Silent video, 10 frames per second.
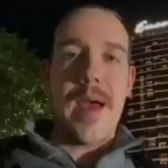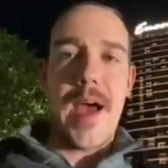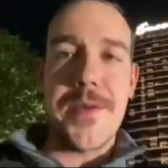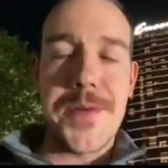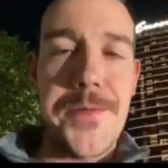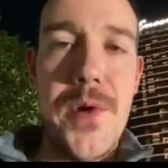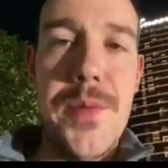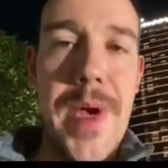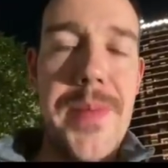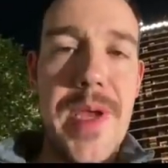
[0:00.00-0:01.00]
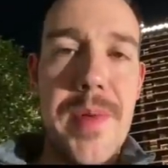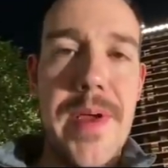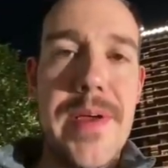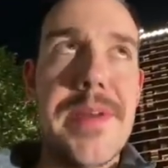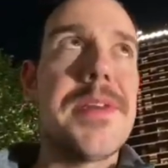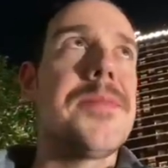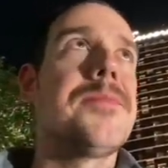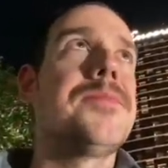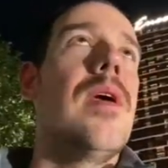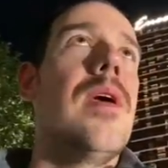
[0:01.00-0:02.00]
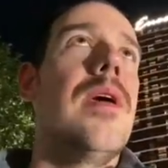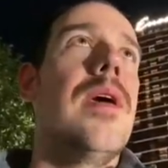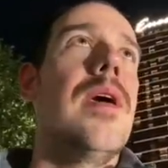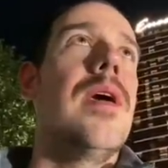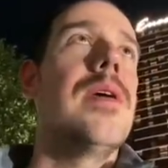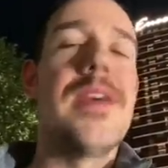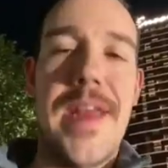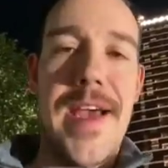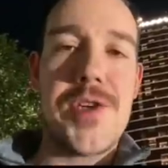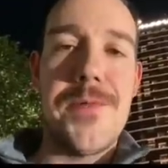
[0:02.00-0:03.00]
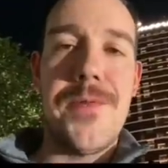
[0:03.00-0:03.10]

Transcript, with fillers: I have to fold my big blind. And then action